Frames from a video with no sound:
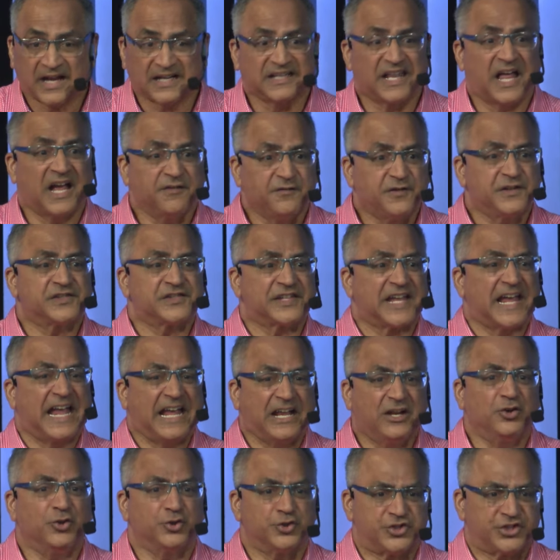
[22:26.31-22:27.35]
Life is
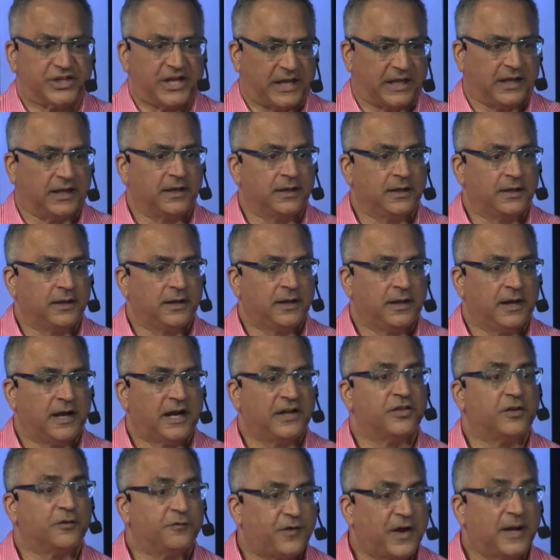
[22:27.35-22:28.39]
energy, and
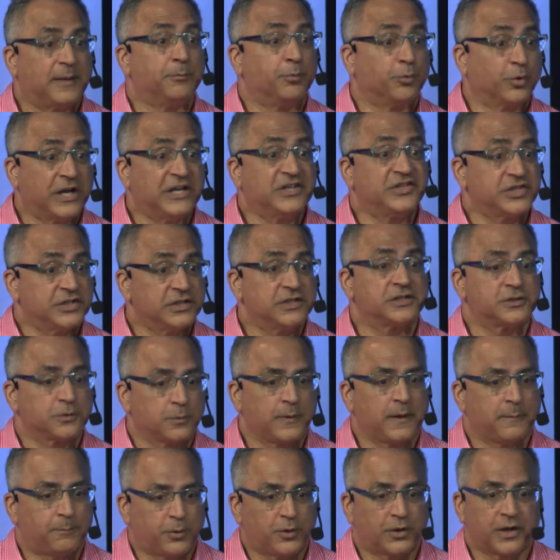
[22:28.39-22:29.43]
the vibrations that
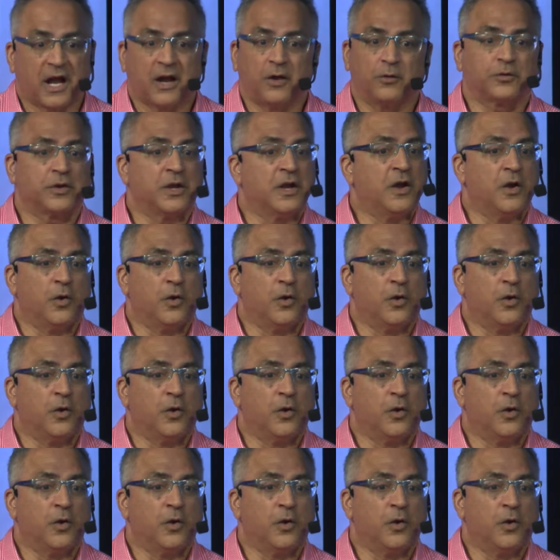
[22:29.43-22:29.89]
we put out